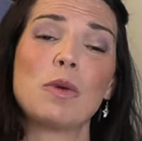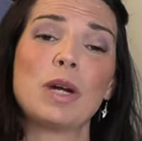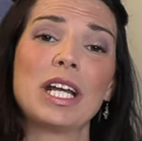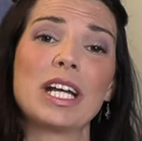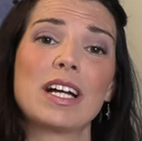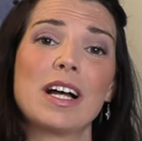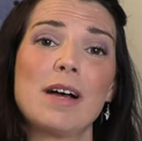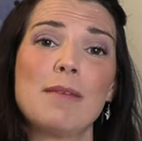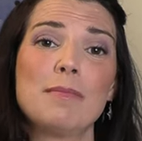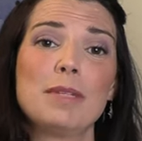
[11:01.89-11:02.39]
when
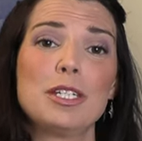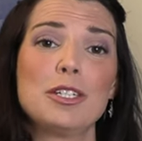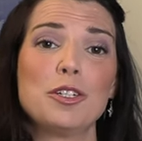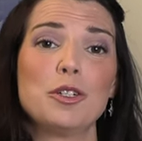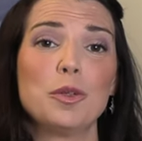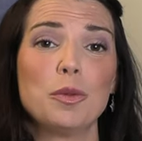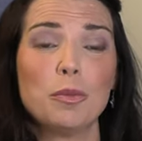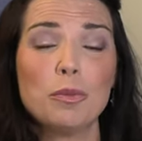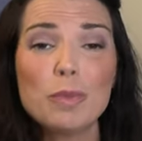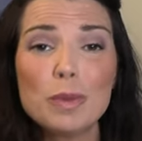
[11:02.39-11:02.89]
it comes
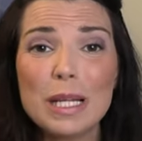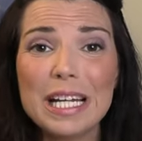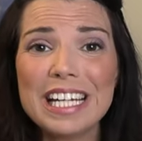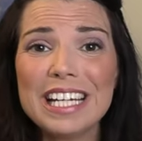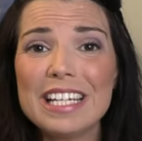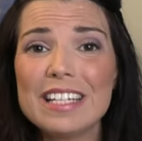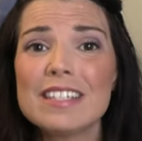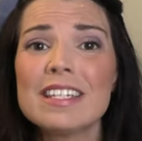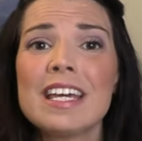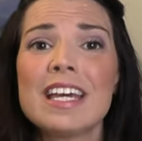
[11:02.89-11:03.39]
to
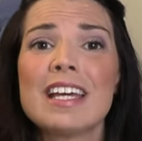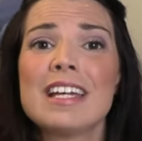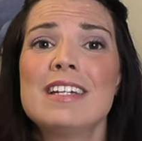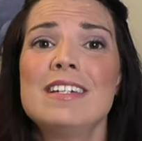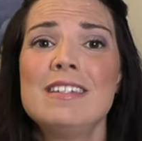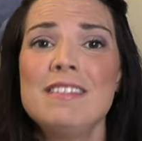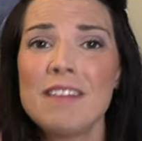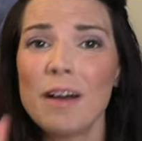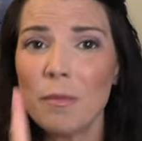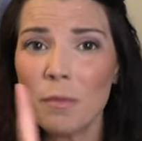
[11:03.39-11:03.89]
blennies,
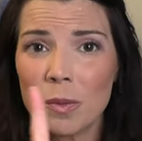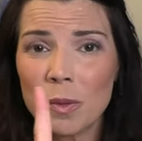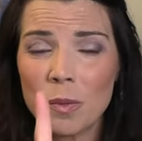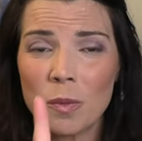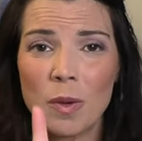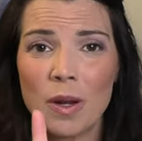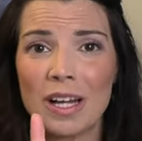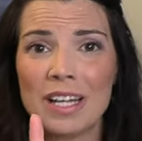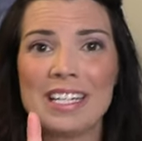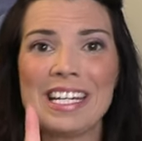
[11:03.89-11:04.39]
number
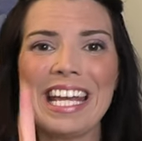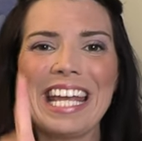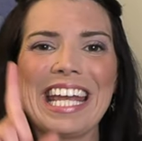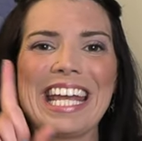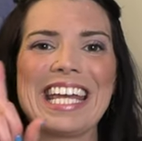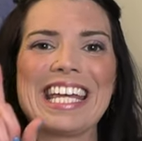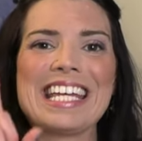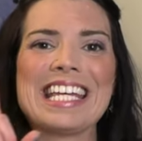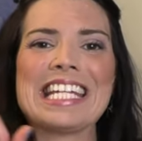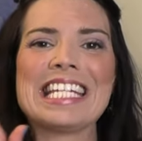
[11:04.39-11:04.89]
one
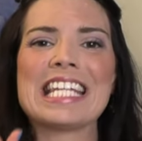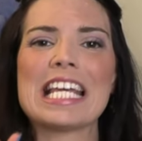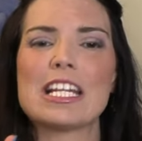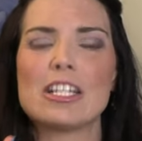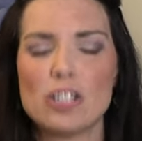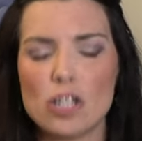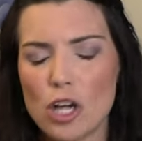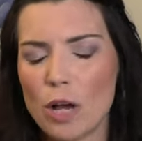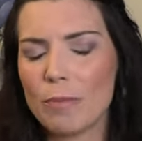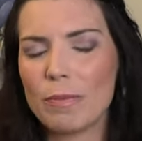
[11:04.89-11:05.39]
is
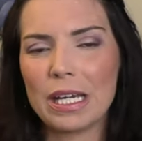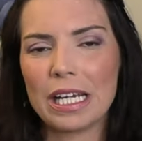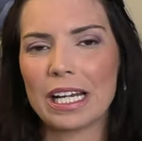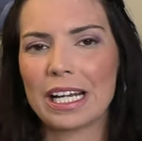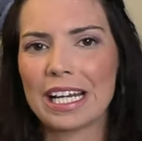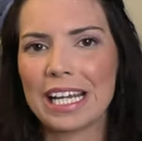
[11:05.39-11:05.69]
jumping.